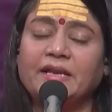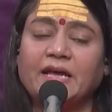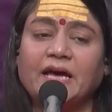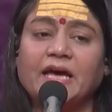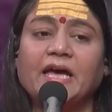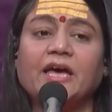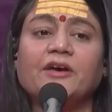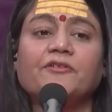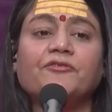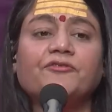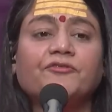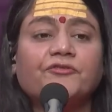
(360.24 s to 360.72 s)
I
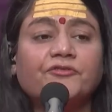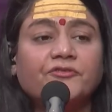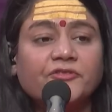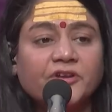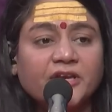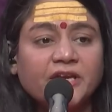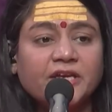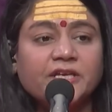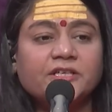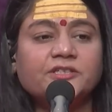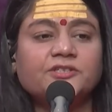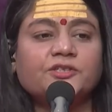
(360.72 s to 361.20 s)
have
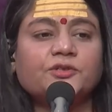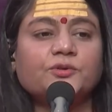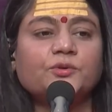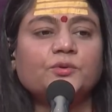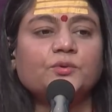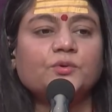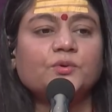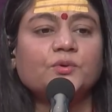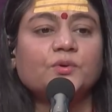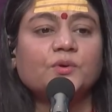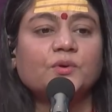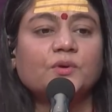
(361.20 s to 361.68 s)
freed
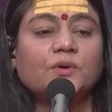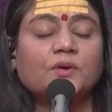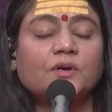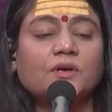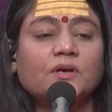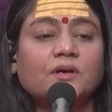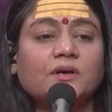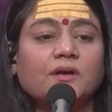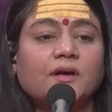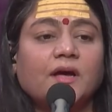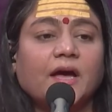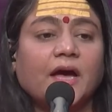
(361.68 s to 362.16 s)
you,
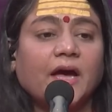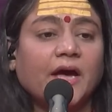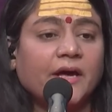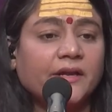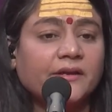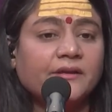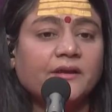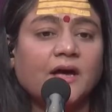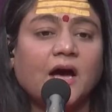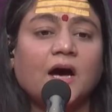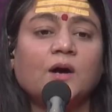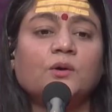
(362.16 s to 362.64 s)

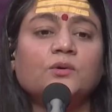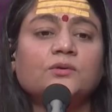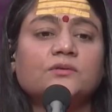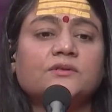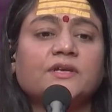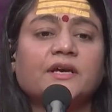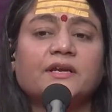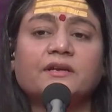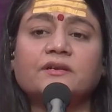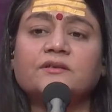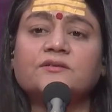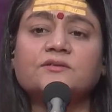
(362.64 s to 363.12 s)
and now
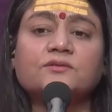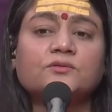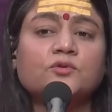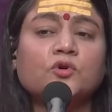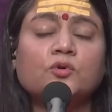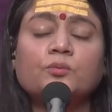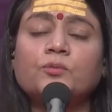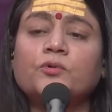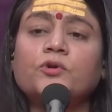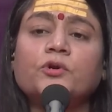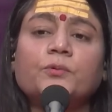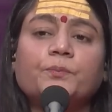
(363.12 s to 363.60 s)
there is no
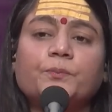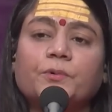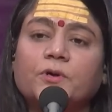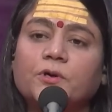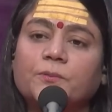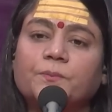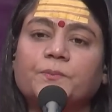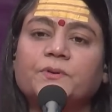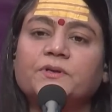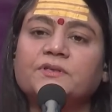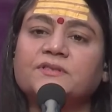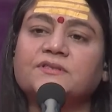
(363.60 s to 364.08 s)
more
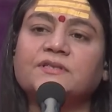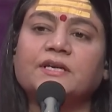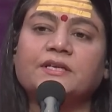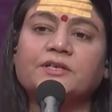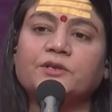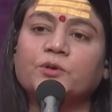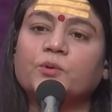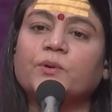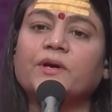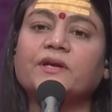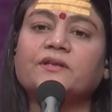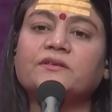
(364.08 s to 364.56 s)
purpose that
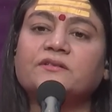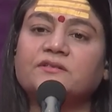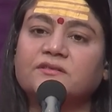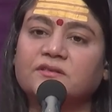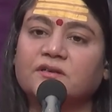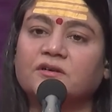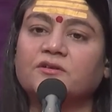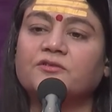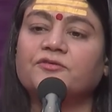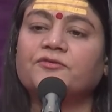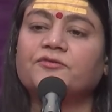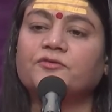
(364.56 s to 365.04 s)
you can
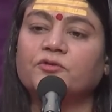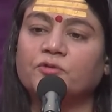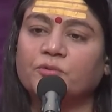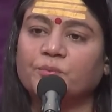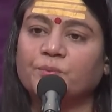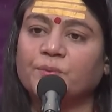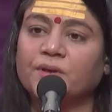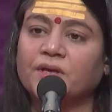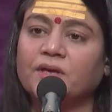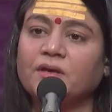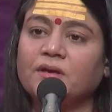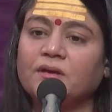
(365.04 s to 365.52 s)
serve for
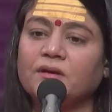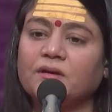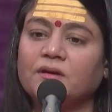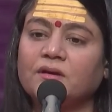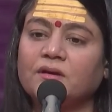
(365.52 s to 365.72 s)
me.